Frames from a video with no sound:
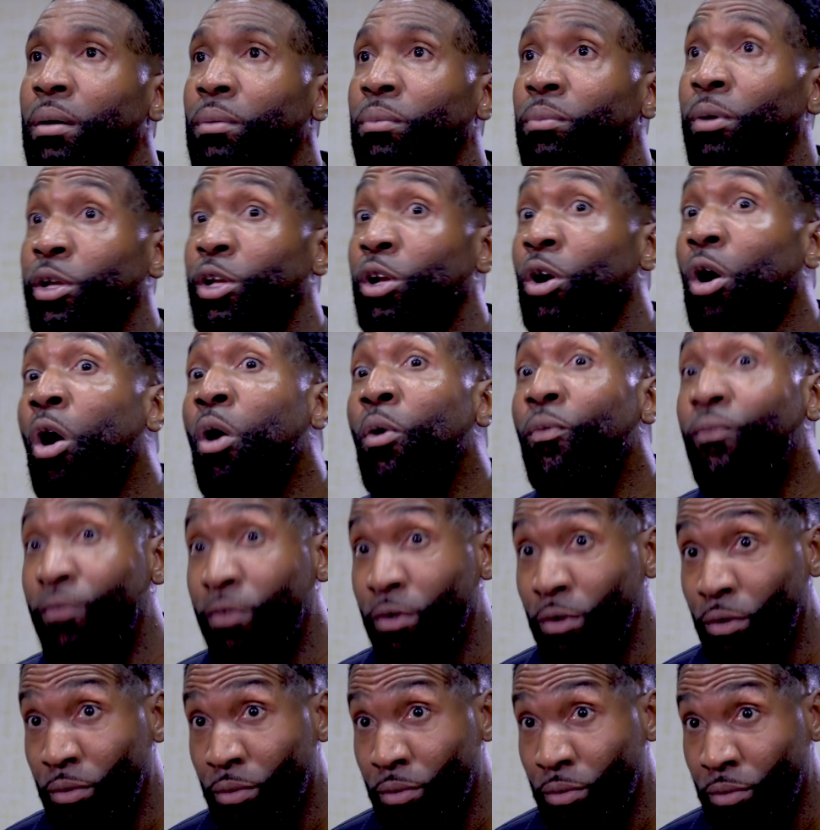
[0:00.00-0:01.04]
But you're
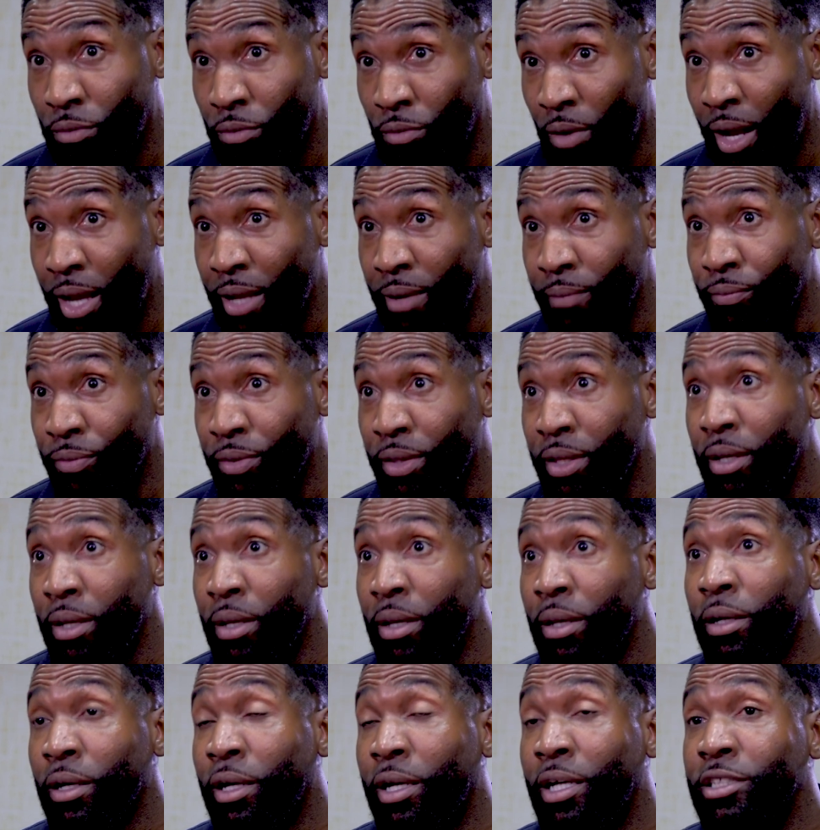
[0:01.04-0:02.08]
hopeful, right?
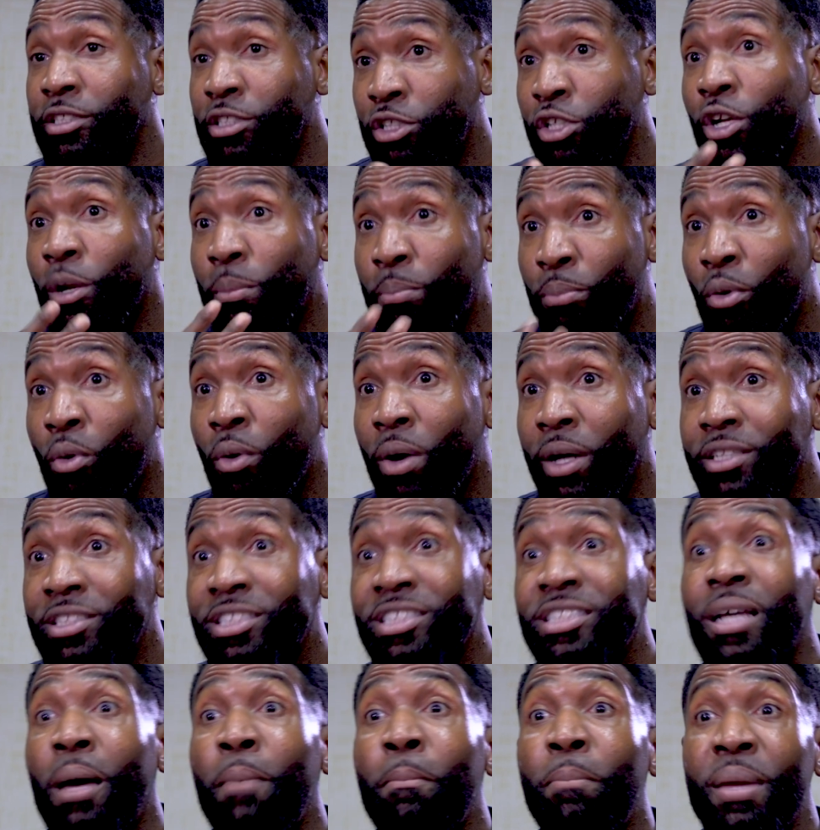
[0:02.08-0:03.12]
Because to your point,
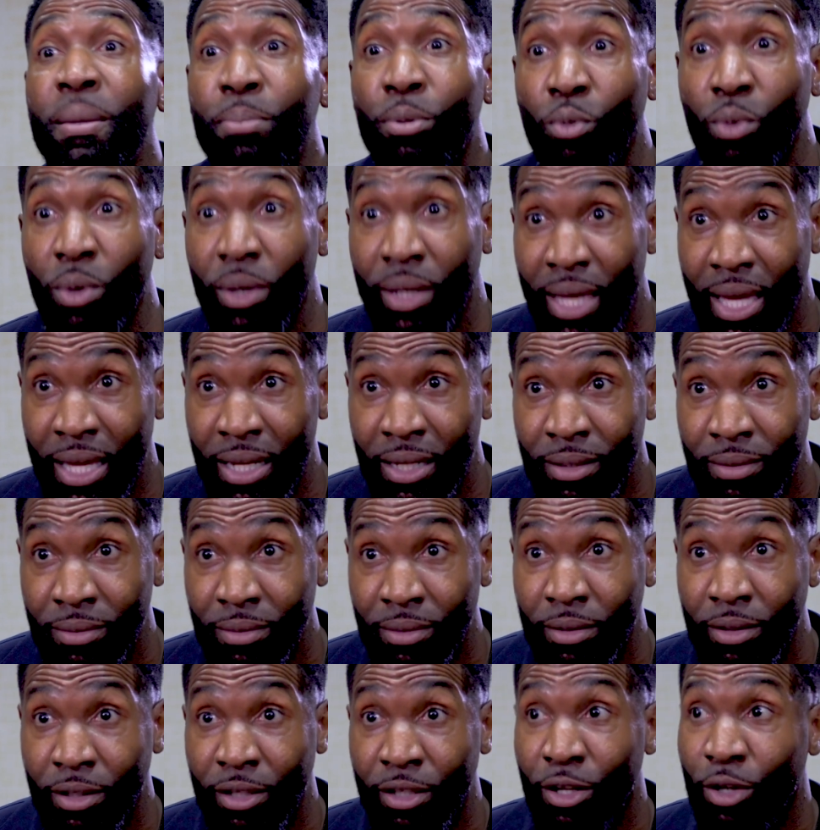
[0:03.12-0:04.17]
some people will get it.
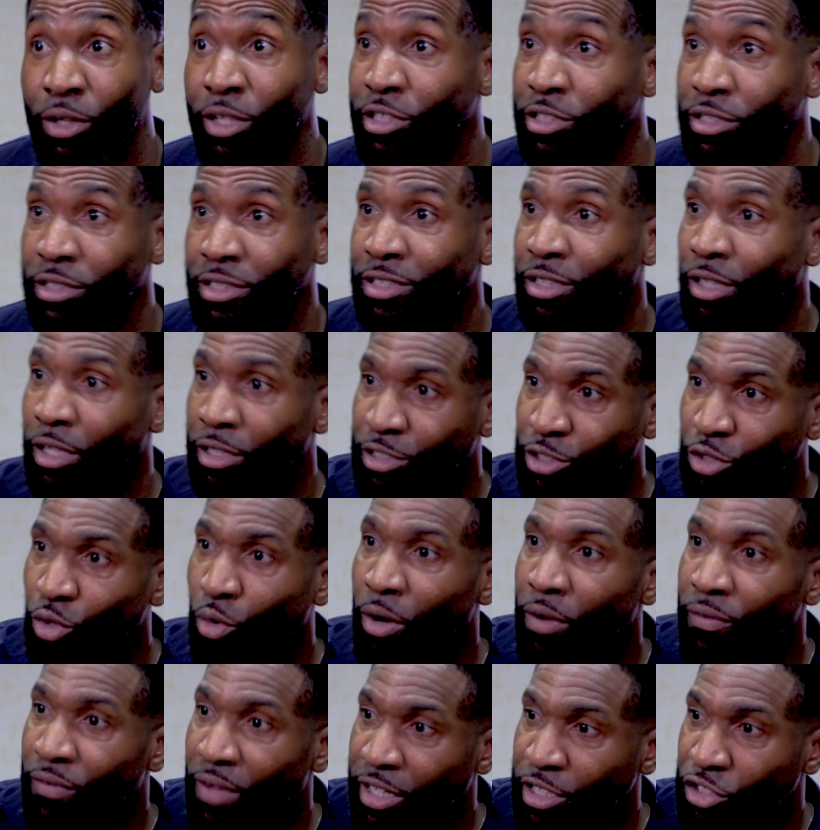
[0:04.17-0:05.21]
You know, there's a
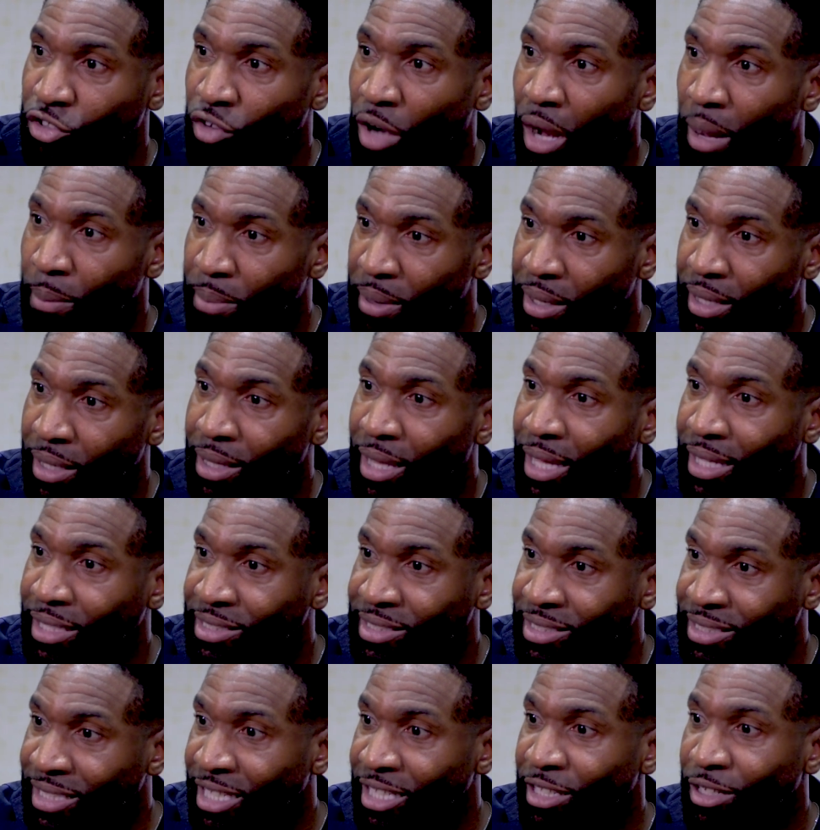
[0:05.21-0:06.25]
story of like dropping like
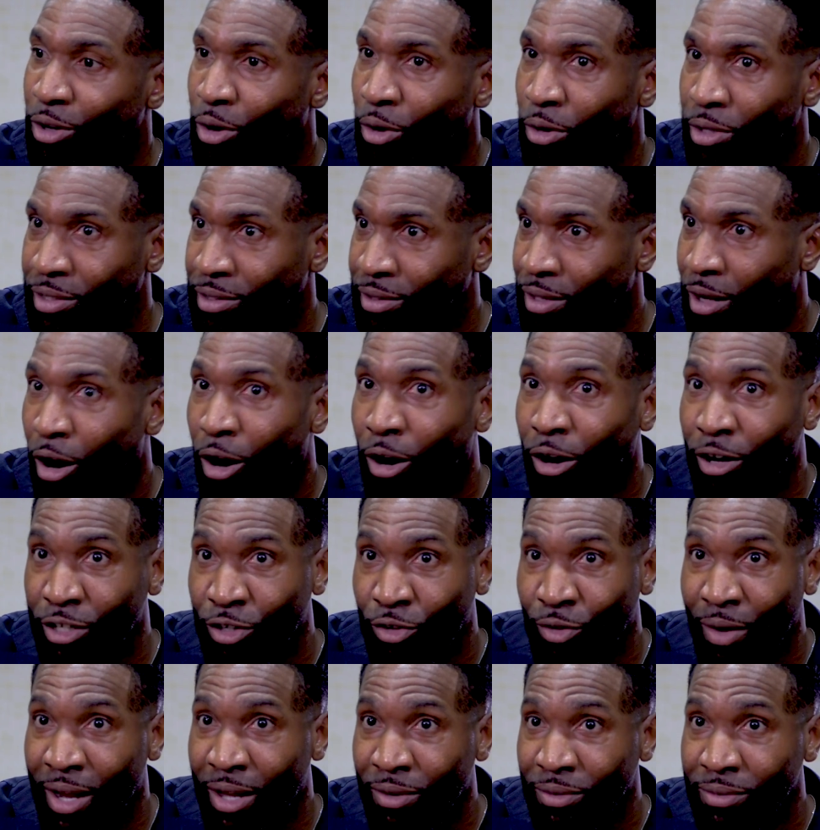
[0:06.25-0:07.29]
seed on hard
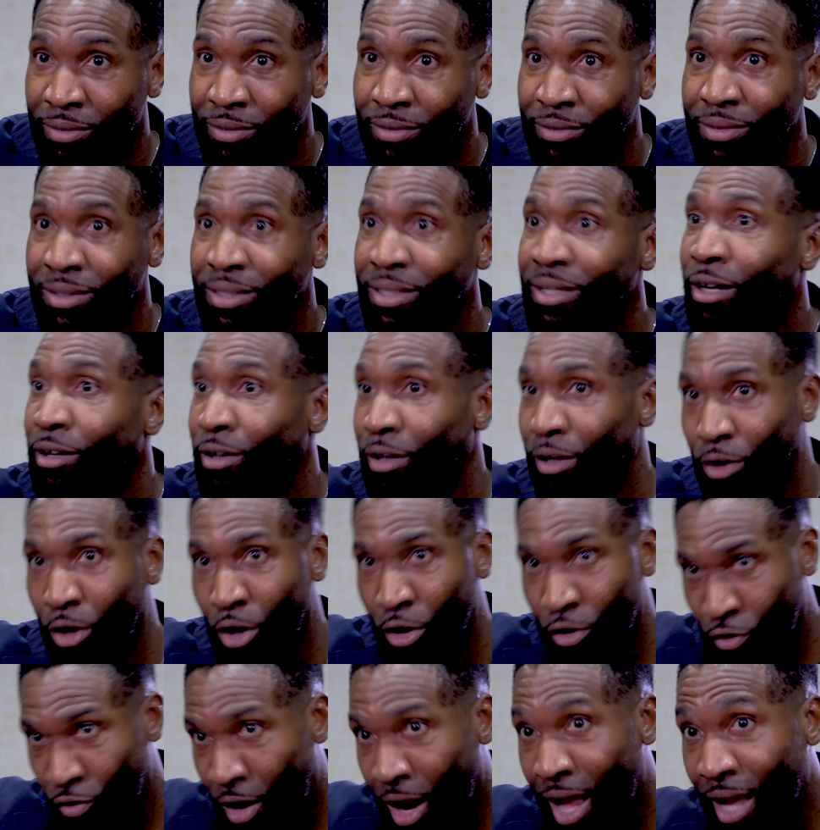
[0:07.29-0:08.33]
ground,
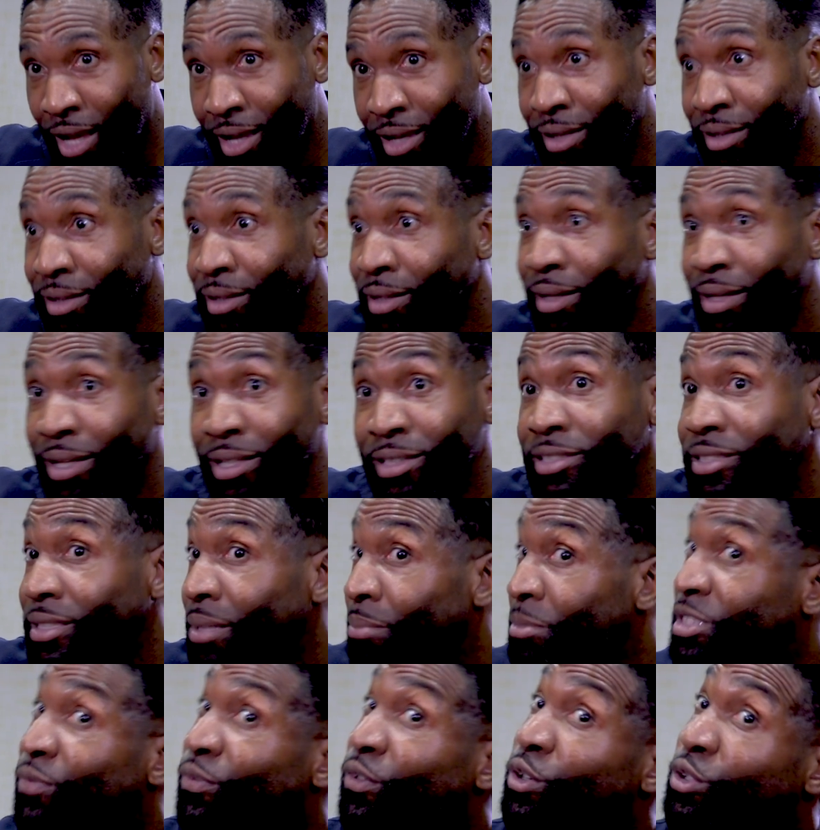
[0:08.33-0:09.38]
on rock, and
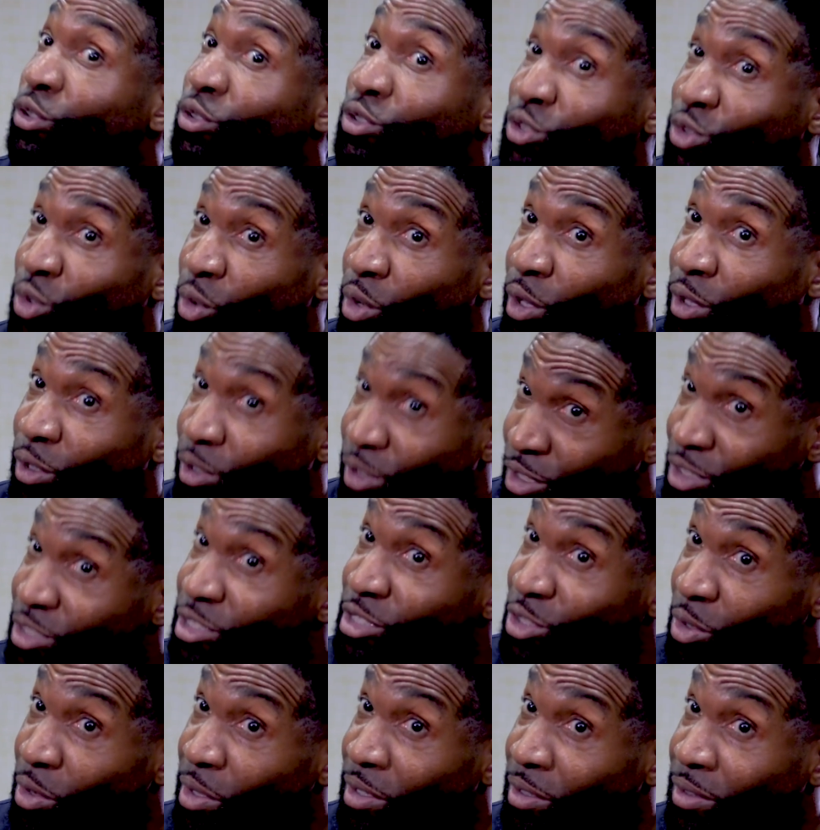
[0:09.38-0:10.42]
some is fertile soil, good
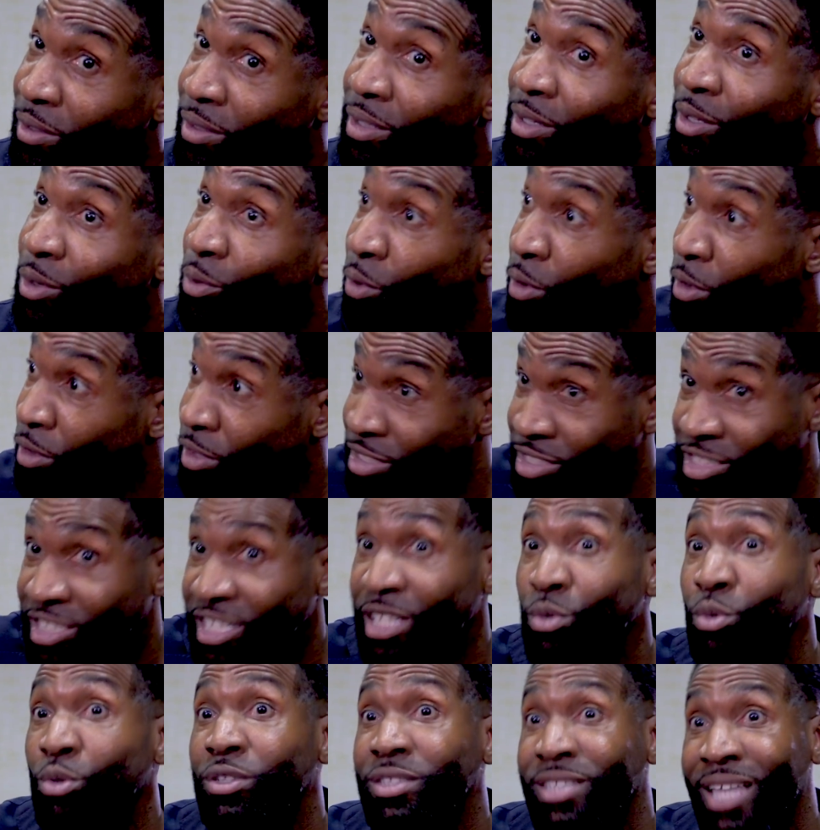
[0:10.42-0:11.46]
soil, where the
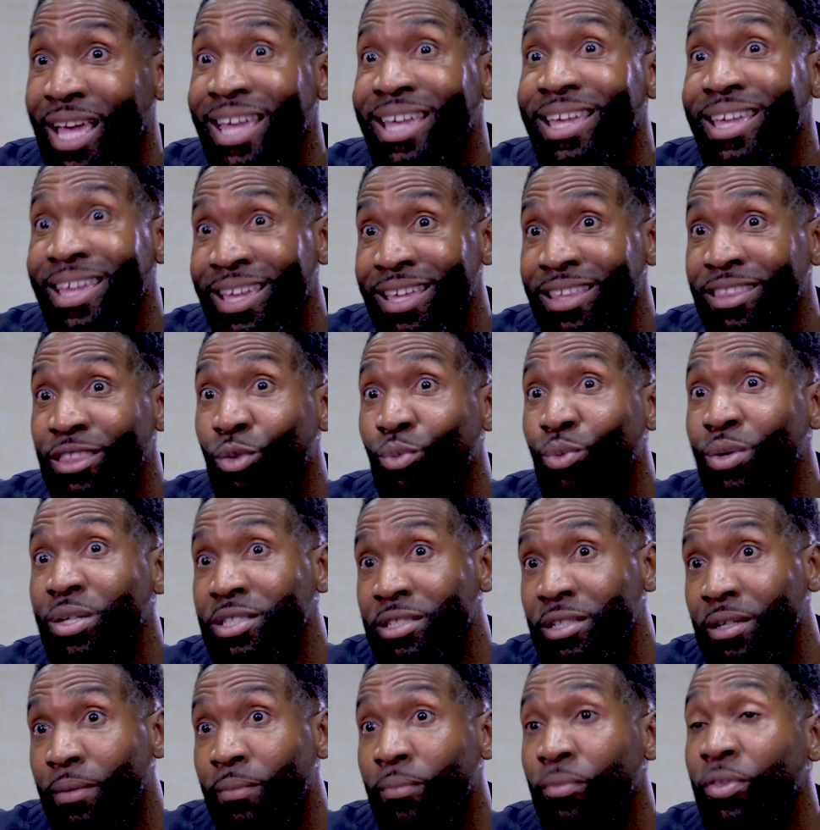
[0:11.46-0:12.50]
seed will take in the
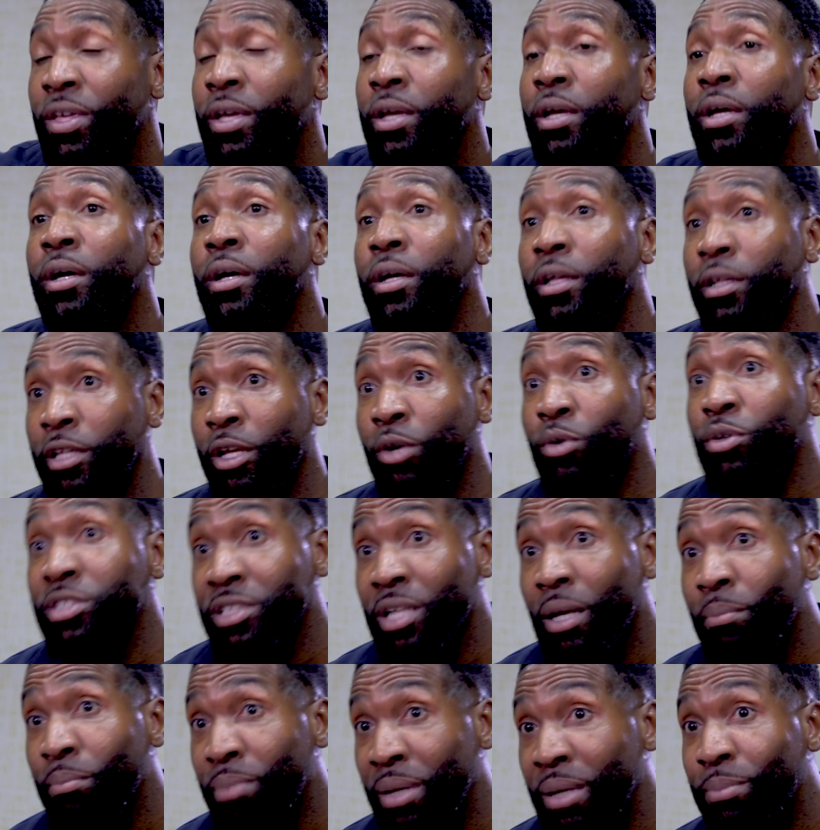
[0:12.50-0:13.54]
wisdom. There were
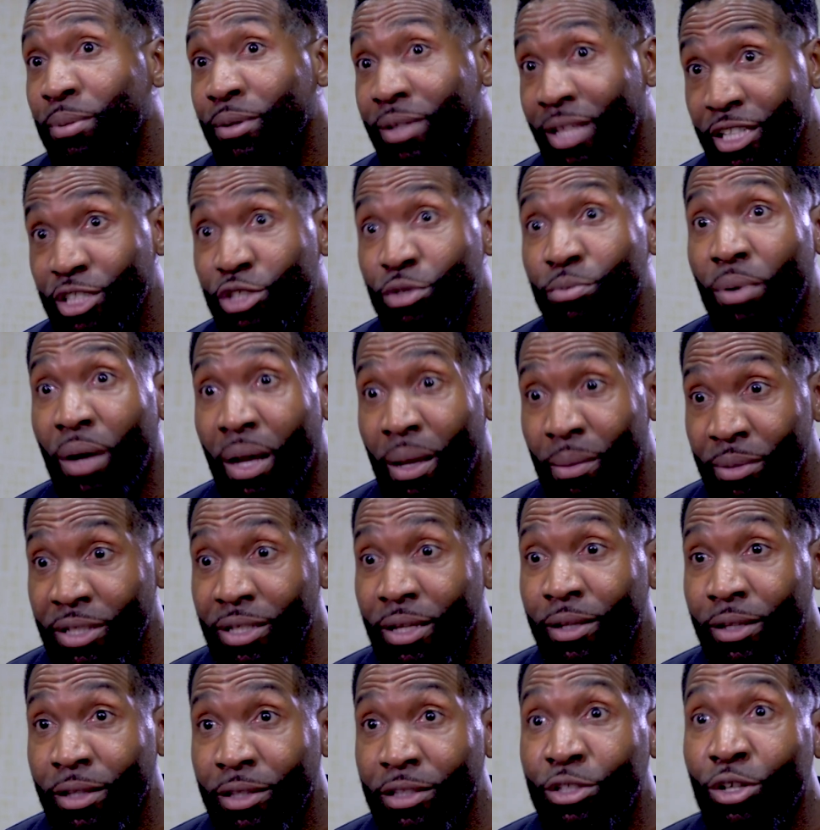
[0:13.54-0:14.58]
some people that you
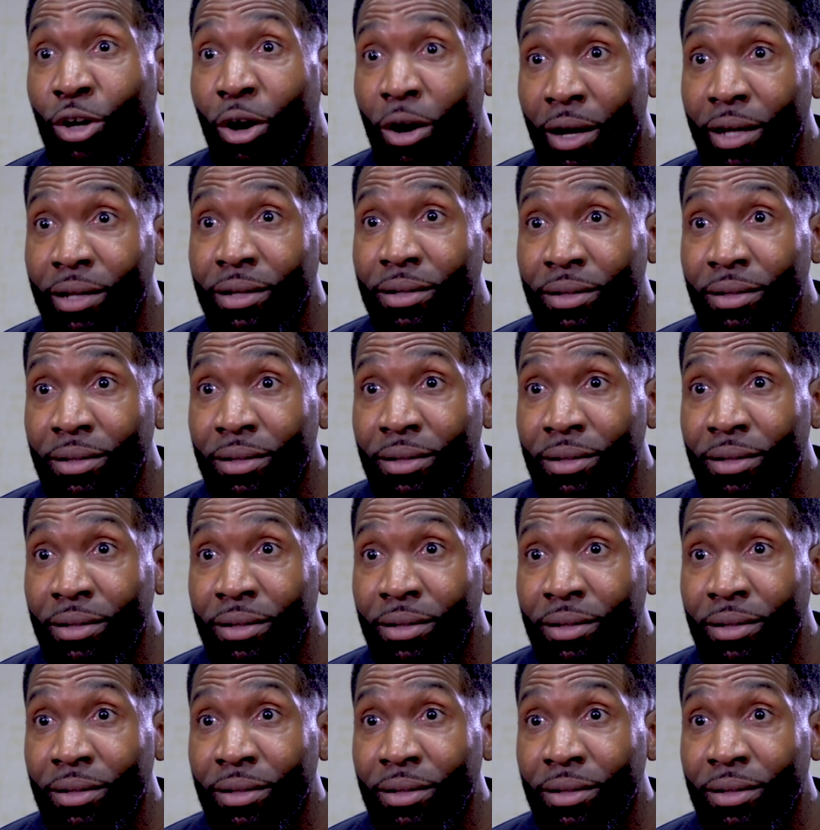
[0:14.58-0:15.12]
probably taught